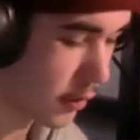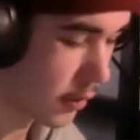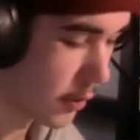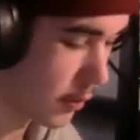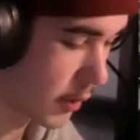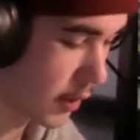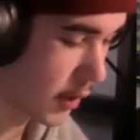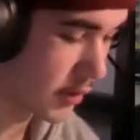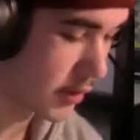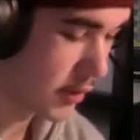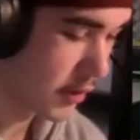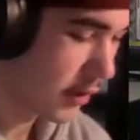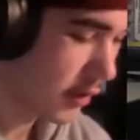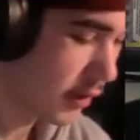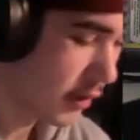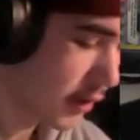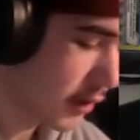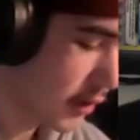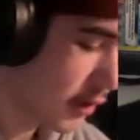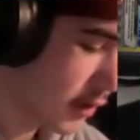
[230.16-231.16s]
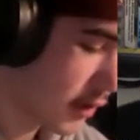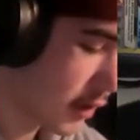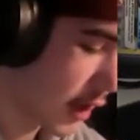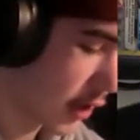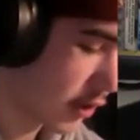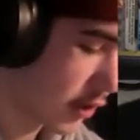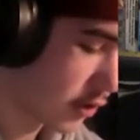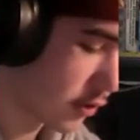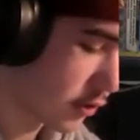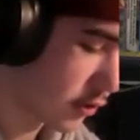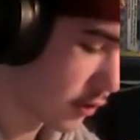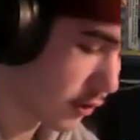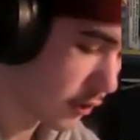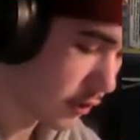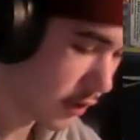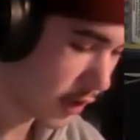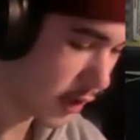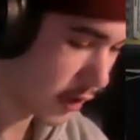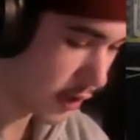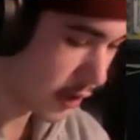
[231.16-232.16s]
one plays the actual
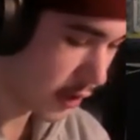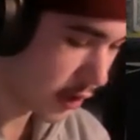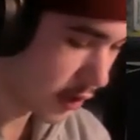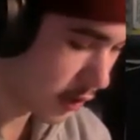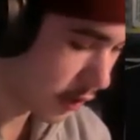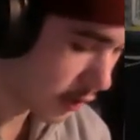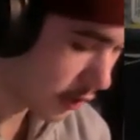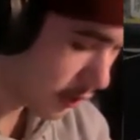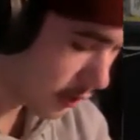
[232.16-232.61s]
TCG.